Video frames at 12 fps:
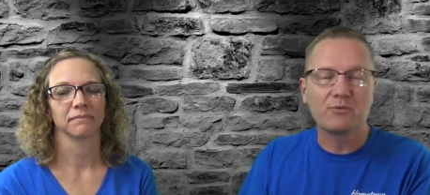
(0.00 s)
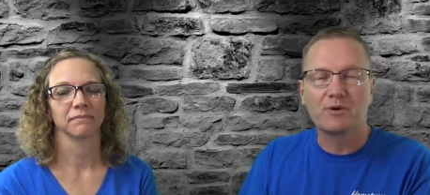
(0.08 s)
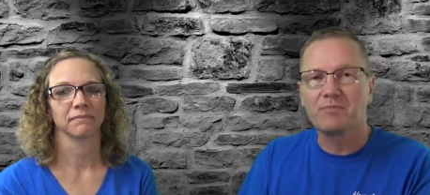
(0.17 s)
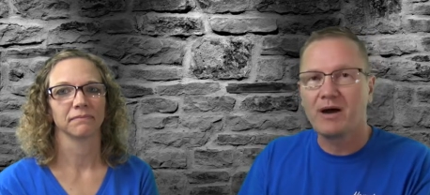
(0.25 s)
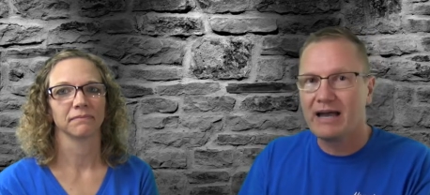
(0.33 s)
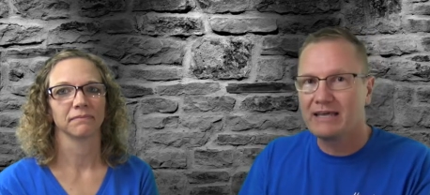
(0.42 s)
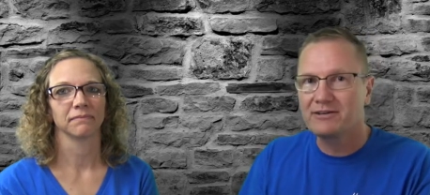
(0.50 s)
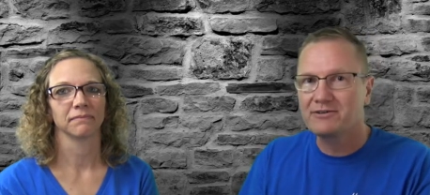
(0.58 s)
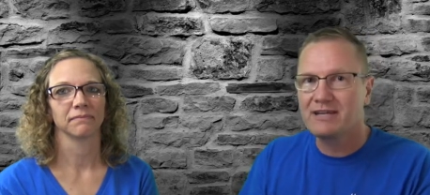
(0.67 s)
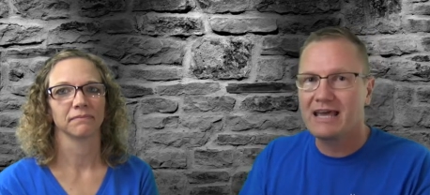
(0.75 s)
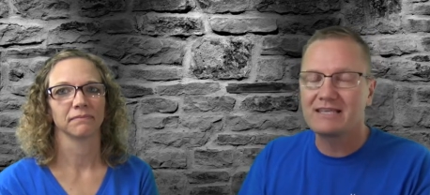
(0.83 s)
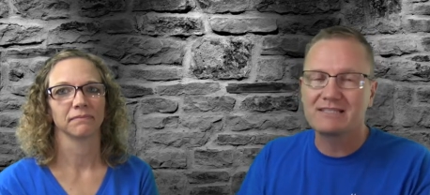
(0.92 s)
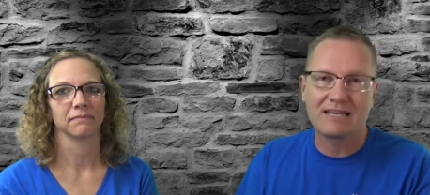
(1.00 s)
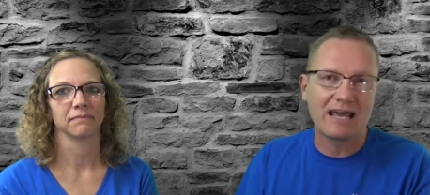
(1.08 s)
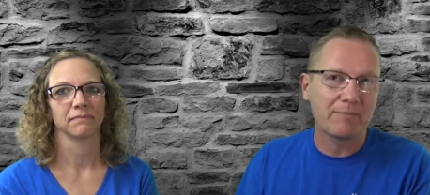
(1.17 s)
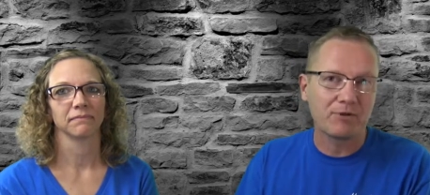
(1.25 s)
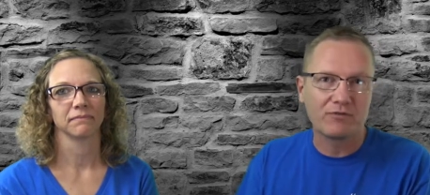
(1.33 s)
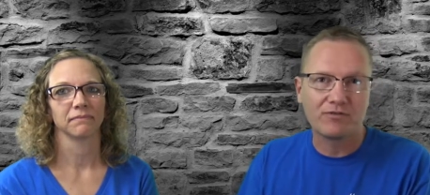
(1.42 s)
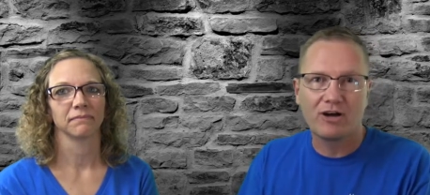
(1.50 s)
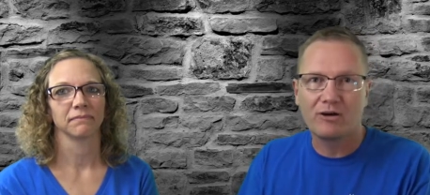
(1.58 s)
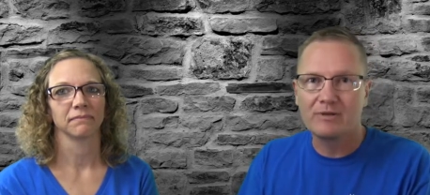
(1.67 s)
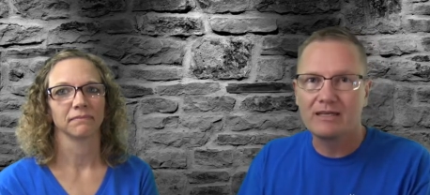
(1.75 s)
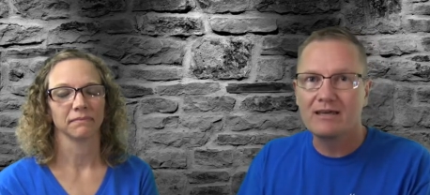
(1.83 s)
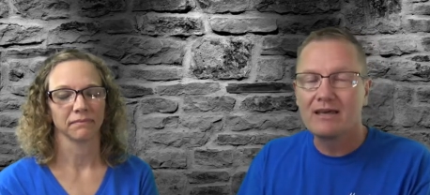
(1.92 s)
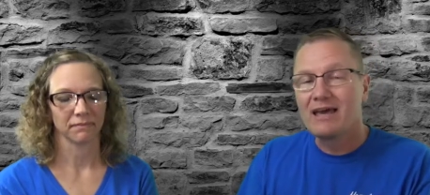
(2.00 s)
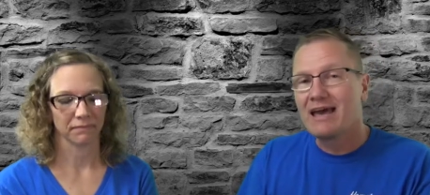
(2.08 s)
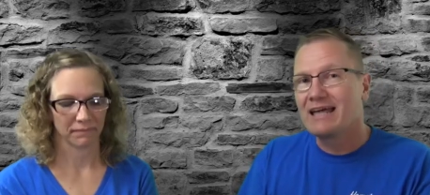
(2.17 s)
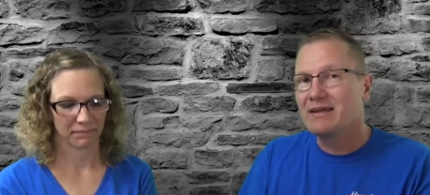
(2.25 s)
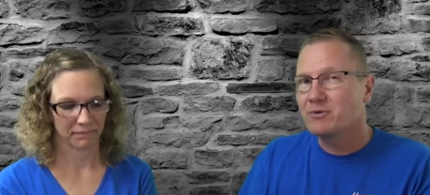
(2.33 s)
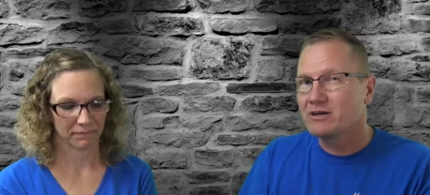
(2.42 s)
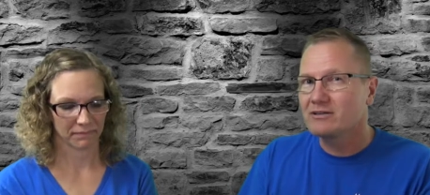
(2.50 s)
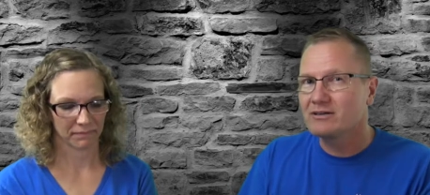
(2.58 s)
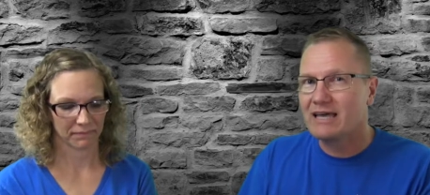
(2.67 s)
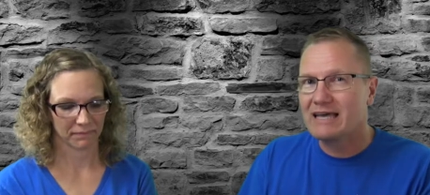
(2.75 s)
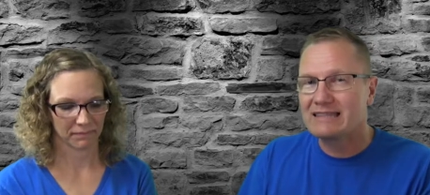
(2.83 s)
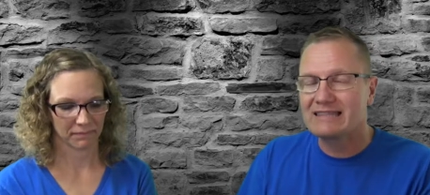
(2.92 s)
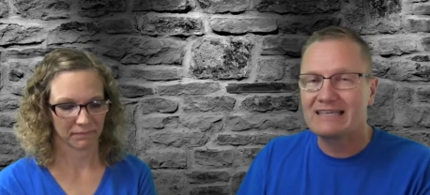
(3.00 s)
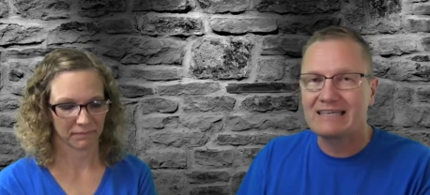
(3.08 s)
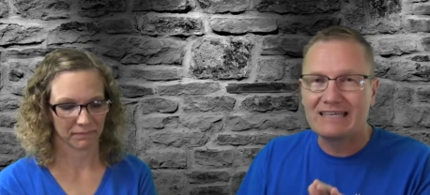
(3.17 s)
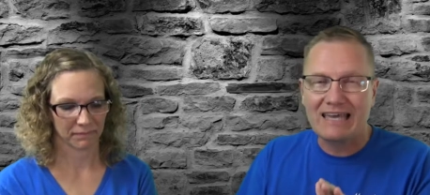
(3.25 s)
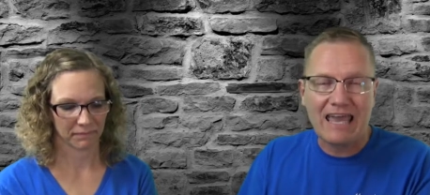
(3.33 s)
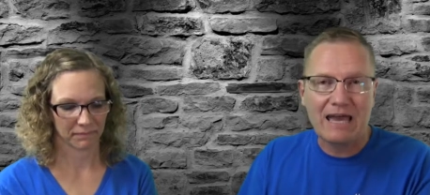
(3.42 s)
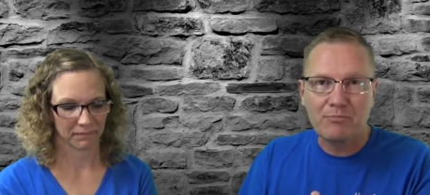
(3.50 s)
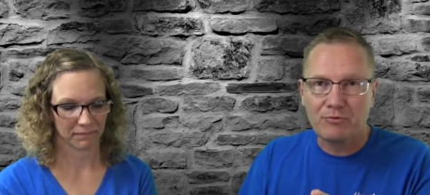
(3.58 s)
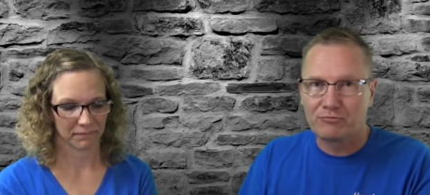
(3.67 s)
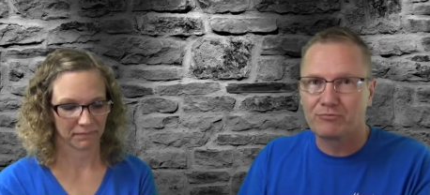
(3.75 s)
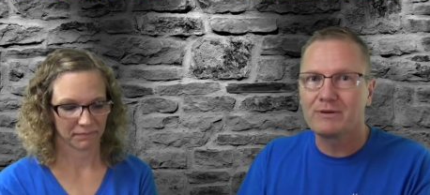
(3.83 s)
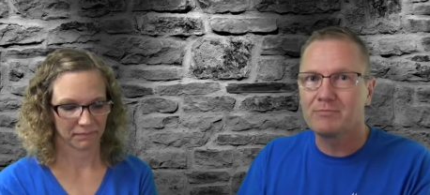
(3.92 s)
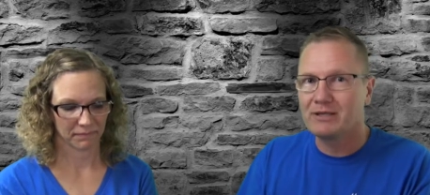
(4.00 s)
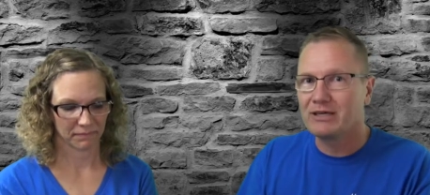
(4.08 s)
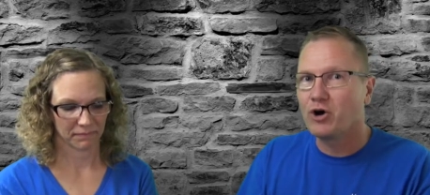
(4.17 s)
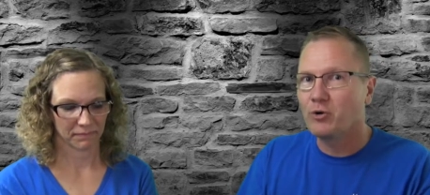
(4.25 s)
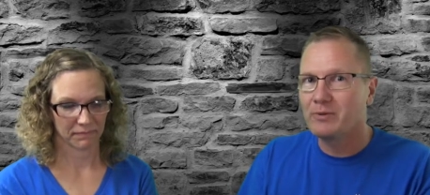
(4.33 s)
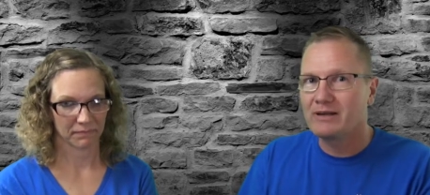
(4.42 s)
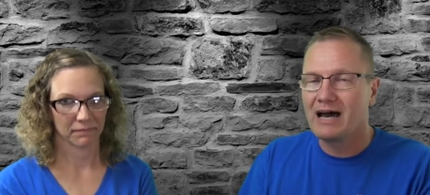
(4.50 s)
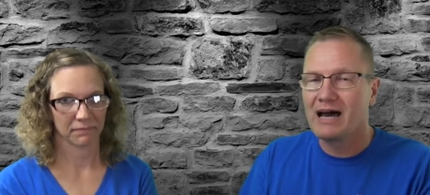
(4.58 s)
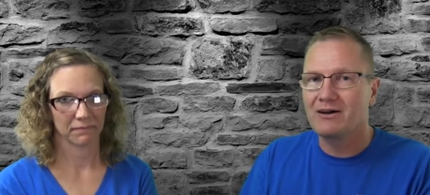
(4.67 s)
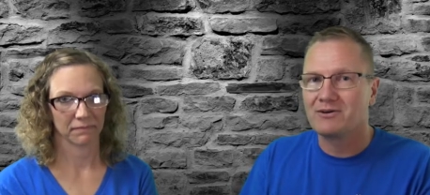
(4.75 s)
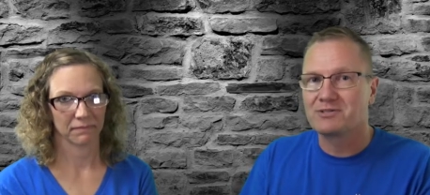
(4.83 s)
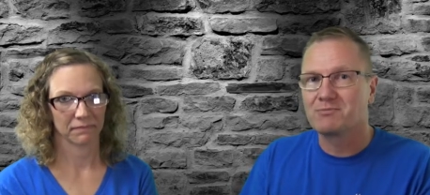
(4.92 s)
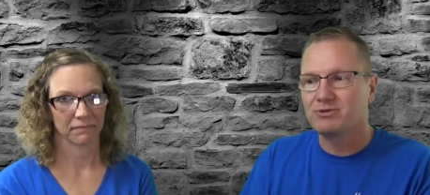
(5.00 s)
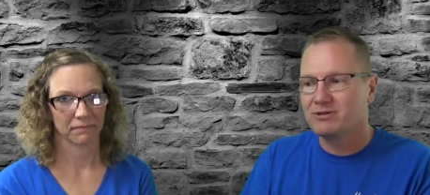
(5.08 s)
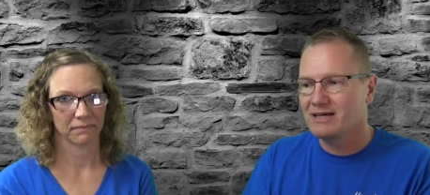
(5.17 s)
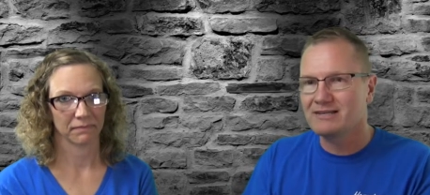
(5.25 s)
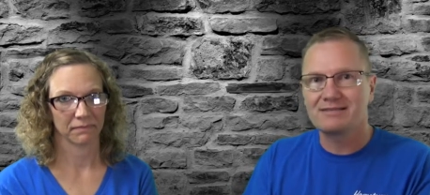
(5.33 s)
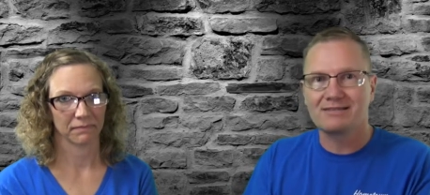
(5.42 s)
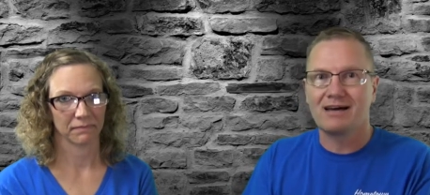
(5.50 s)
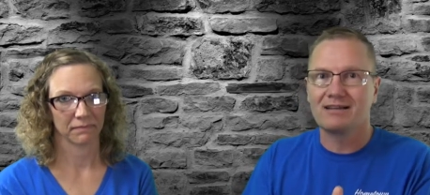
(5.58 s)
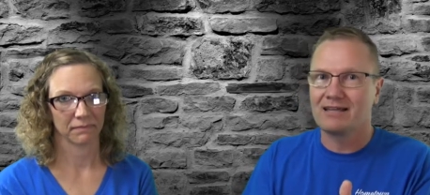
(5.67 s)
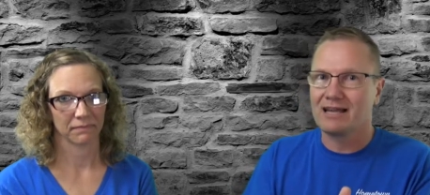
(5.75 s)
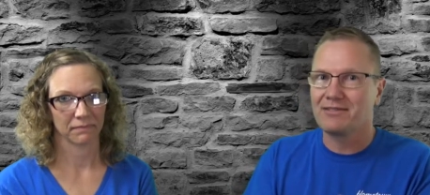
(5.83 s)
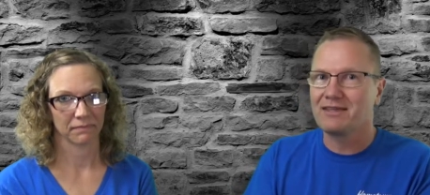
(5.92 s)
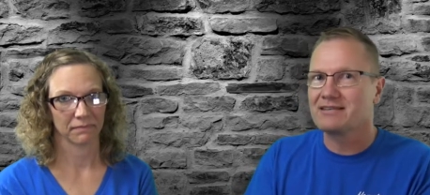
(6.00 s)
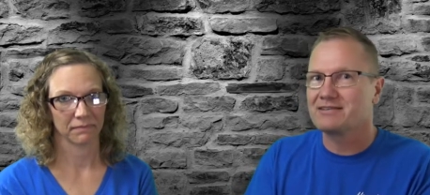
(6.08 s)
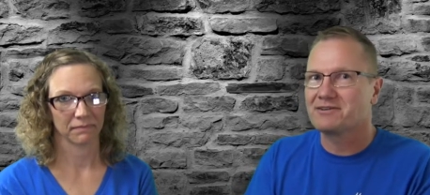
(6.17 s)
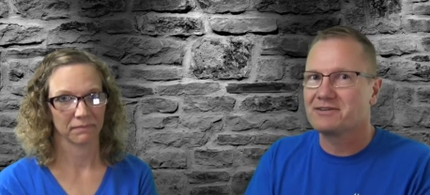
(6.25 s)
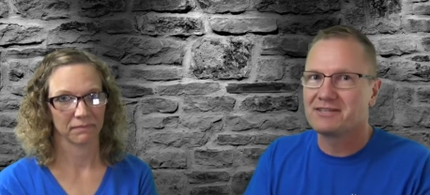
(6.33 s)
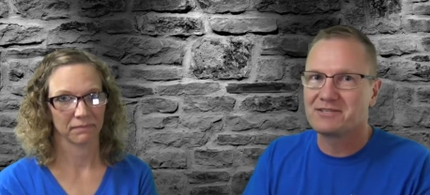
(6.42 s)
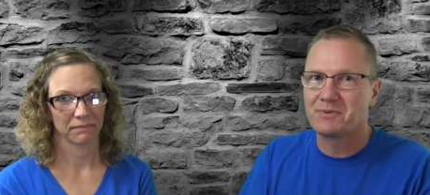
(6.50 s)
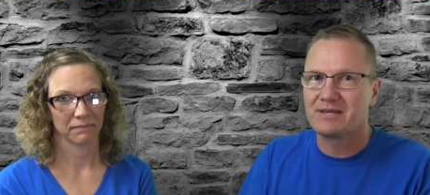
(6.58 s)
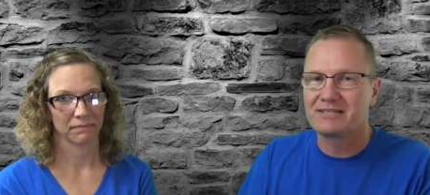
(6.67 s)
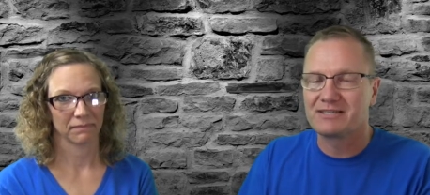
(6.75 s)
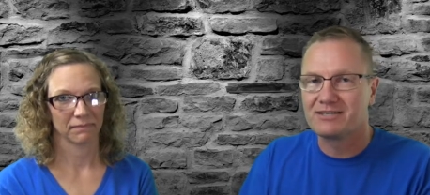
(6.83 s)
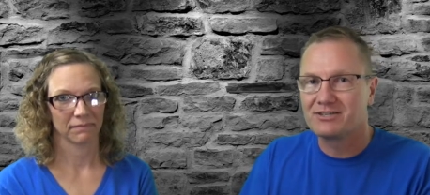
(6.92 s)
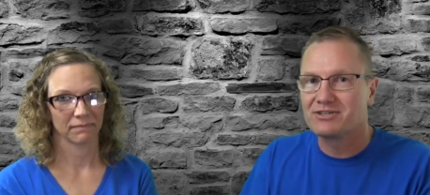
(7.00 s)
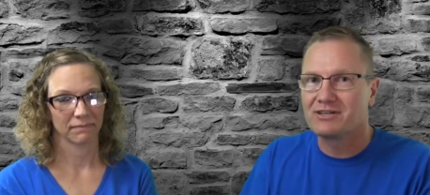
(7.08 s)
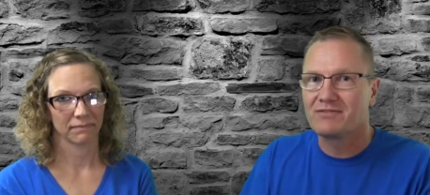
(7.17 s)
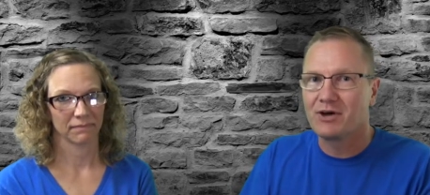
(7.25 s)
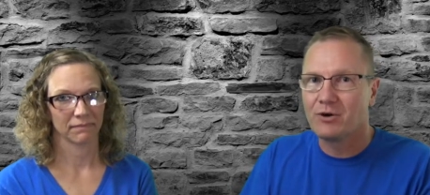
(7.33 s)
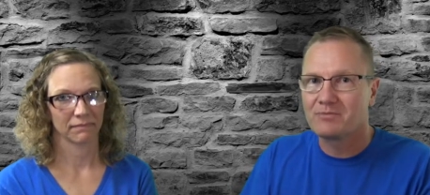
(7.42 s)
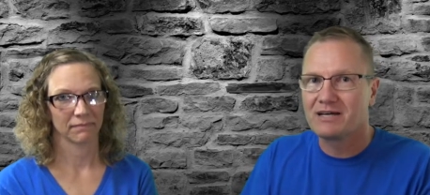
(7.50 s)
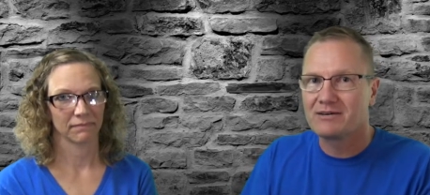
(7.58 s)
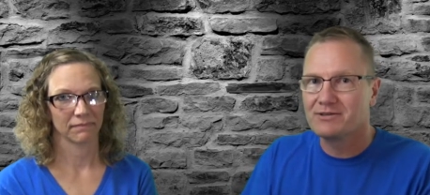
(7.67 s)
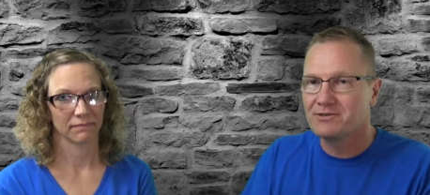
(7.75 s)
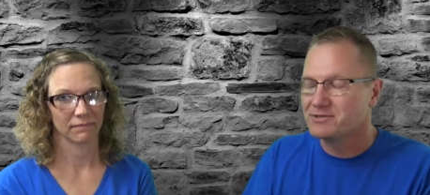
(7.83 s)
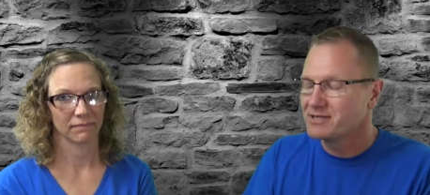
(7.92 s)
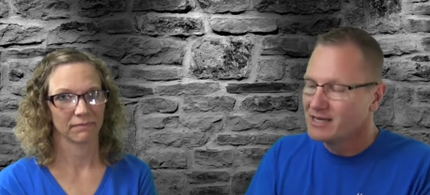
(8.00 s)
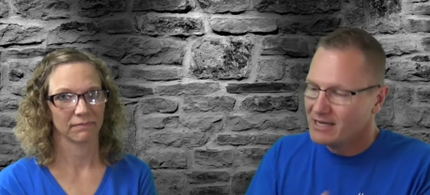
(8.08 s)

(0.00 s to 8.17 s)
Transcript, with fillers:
Speaker 1: with Pioneer Days that happened over in Albany. And then we're going to look at the Camp Ripley open house, plus a lot of things that are in this week's edition of the Hometown News.